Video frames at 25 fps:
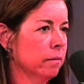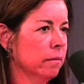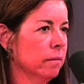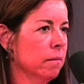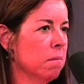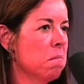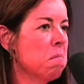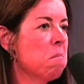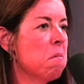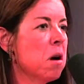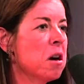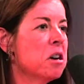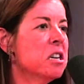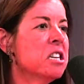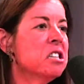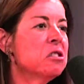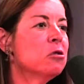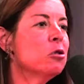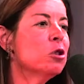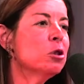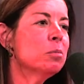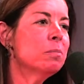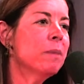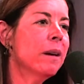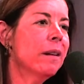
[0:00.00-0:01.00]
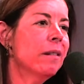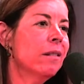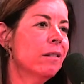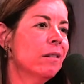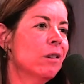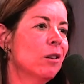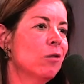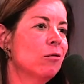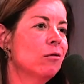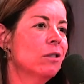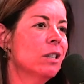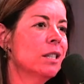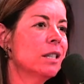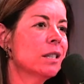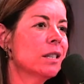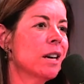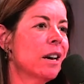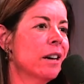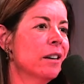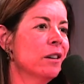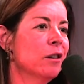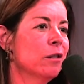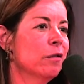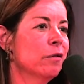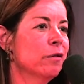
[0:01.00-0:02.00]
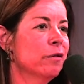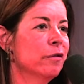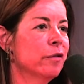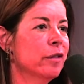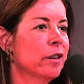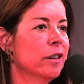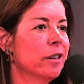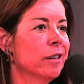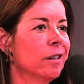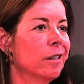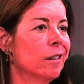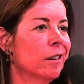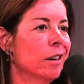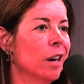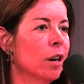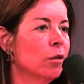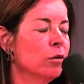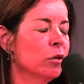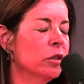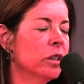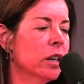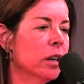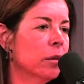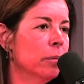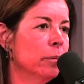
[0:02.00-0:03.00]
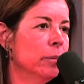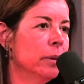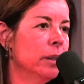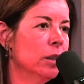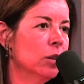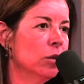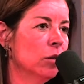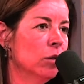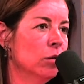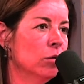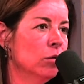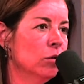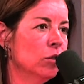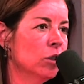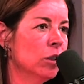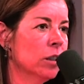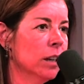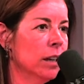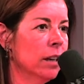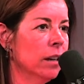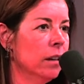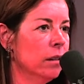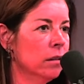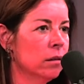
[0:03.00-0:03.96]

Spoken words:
money to spend on this kind of cloud ERP solution?